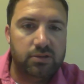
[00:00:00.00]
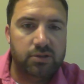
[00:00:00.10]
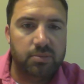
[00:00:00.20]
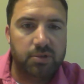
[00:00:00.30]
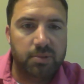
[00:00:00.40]

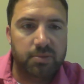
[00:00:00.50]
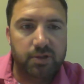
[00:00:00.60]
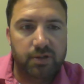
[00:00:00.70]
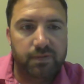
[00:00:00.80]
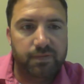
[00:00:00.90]
Jumped up
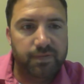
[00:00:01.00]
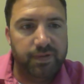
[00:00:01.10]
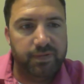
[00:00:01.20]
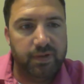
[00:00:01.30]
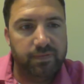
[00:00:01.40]
to
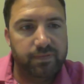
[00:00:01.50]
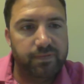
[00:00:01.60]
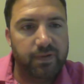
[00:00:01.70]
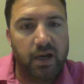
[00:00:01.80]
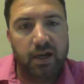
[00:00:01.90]

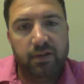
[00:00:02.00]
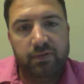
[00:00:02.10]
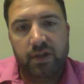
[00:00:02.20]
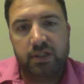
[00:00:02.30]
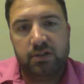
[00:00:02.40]

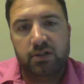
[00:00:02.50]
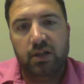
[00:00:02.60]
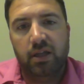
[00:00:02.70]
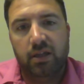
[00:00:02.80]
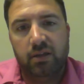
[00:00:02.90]
55
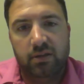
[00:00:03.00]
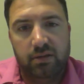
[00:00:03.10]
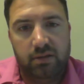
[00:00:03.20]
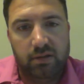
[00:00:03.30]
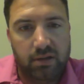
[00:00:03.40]
yesterday.
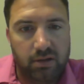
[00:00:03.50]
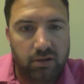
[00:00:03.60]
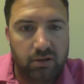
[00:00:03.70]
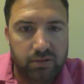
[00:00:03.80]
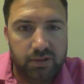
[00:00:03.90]

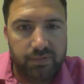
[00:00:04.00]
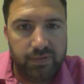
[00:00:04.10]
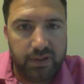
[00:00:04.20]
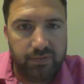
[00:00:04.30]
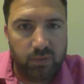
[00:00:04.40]
Closed at
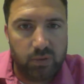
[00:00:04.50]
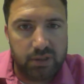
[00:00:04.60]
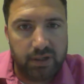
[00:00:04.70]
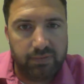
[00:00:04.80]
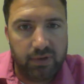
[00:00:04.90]

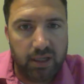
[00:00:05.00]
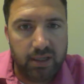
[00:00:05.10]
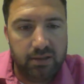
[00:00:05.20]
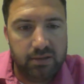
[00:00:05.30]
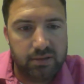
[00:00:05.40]

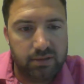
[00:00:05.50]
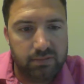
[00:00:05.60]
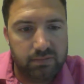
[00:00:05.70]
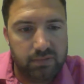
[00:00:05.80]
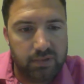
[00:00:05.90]
54.78. So
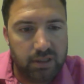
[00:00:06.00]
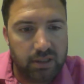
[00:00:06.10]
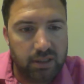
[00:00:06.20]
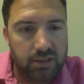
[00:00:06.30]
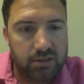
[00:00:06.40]
there
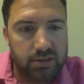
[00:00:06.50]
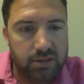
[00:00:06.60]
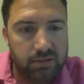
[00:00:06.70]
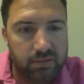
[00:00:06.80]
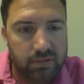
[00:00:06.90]
again, you're
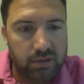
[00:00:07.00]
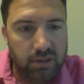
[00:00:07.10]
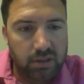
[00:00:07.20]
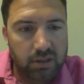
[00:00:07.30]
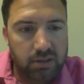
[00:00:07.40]
still
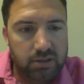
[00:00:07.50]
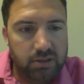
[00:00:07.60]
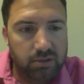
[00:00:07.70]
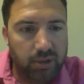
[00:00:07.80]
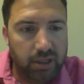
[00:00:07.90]

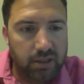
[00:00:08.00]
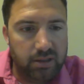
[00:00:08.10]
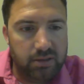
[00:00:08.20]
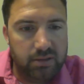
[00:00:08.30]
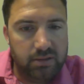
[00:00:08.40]
making
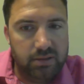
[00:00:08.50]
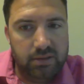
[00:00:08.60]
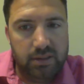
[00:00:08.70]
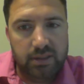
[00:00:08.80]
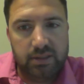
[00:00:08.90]
a
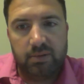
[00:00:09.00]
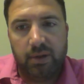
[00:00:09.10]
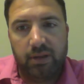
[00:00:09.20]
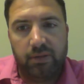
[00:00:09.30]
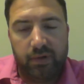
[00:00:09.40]
decent
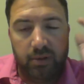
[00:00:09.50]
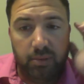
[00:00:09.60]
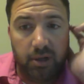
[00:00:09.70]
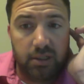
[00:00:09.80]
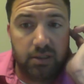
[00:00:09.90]
amount,
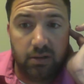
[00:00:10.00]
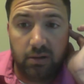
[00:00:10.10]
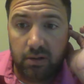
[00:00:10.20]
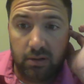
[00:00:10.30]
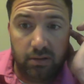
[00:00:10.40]
$3
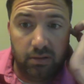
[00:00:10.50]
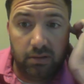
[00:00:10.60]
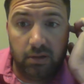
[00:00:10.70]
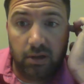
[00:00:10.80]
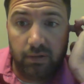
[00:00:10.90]
on
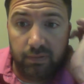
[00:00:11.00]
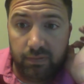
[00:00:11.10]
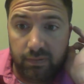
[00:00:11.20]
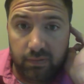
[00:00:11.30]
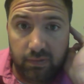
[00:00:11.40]

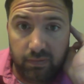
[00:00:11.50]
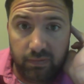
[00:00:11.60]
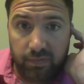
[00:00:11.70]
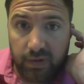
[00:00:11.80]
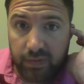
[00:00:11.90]

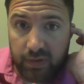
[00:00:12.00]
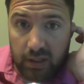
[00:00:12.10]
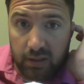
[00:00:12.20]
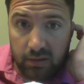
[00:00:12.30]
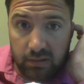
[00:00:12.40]

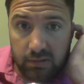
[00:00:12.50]
50.